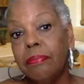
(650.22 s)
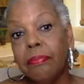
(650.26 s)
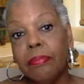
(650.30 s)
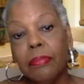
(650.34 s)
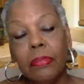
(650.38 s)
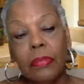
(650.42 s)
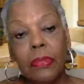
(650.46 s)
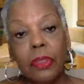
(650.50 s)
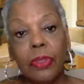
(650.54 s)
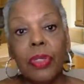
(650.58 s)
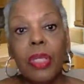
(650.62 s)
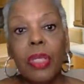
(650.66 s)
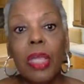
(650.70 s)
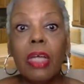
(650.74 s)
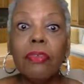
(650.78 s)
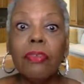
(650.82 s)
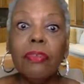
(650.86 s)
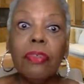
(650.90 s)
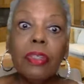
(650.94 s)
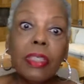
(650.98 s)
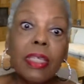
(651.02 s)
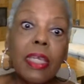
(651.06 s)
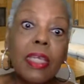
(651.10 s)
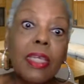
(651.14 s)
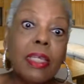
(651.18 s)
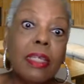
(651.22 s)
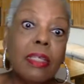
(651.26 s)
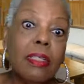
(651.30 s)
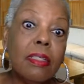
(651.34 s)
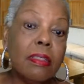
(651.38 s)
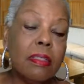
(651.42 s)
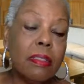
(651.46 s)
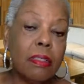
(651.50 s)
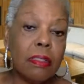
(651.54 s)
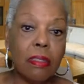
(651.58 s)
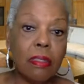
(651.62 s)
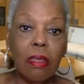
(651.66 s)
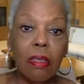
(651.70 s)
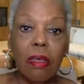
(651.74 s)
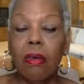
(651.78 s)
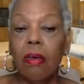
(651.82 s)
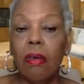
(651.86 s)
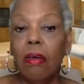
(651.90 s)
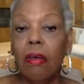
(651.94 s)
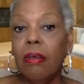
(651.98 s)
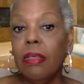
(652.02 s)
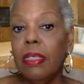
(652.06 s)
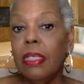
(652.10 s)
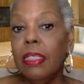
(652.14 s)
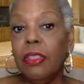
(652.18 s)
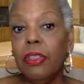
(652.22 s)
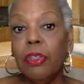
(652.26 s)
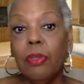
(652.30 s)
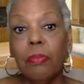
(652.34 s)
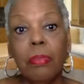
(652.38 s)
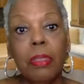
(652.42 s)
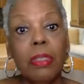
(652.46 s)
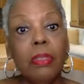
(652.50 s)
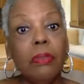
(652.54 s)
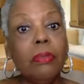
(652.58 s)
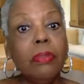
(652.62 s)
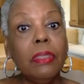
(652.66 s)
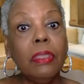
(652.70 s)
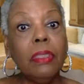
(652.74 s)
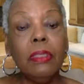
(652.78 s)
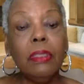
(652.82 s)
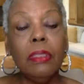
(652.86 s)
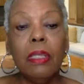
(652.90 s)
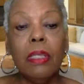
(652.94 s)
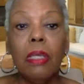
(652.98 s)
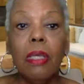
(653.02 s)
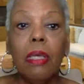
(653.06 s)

300 kids in your building,